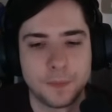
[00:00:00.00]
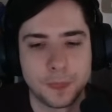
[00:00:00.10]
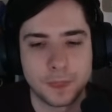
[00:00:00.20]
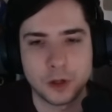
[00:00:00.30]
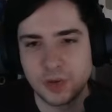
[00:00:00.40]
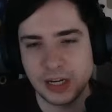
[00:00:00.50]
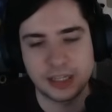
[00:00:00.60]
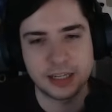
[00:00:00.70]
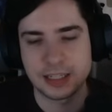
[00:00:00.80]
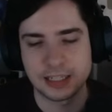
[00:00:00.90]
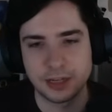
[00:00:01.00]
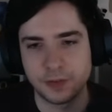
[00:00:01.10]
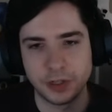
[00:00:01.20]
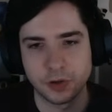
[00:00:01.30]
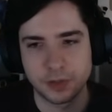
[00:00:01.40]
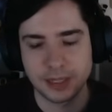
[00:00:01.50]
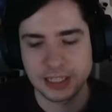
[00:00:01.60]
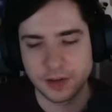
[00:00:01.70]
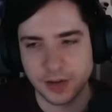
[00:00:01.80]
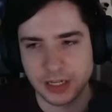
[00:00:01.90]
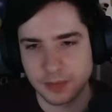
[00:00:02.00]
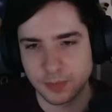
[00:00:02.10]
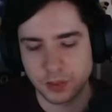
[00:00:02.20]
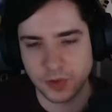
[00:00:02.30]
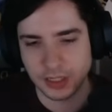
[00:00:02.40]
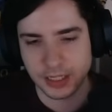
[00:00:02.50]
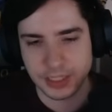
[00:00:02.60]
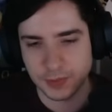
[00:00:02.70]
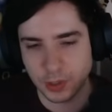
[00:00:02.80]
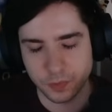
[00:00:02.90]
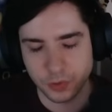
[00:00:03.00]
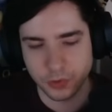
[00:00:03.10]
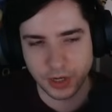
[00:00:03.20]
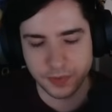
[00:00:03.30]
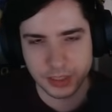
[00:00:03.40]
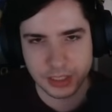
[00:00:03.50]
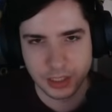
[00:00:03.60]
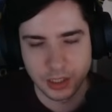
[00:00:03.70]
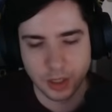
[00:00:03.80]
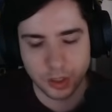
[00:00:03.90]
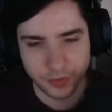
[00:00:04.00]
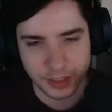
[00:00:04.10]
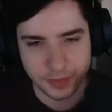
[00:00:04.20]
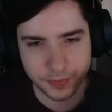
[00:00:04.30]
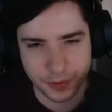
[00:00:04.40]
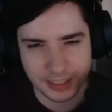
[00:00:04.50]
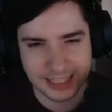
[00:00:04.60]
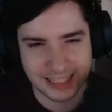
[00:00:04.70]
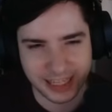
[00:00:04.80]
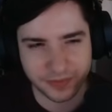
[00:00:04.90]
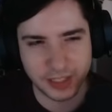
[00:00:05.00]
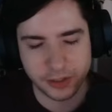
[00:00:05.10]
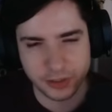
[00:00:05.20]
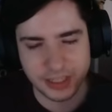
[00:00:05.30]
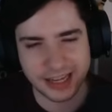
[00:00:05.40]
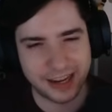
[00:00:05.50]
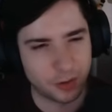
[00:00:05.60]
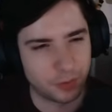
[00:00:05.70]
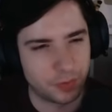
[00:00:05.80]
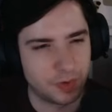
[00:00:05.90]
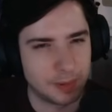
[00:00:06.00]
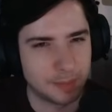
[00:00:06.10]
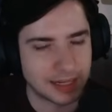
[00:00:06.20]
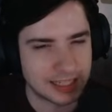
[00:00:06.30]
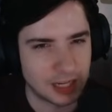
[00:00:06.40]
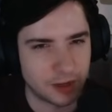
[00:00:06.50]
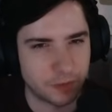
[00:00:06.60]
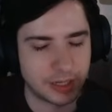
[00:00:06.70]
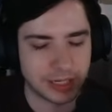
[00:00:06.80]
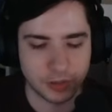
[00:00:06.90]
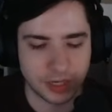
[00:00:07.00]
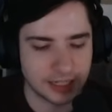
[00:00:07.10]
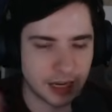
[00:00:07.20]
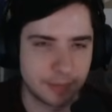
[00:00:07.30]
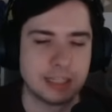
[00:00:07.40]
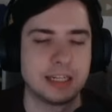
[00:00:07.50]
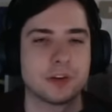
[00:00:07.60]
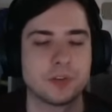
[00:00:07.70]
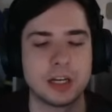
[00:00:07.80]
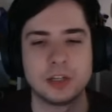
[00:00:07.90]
On Dragon Dance, it's definitely not a must-have item. On Dragon Dance, we don't want to have it. On Phantom Force, it's definitely good. I don't know if it will be must-have, but again, you can double stack, right?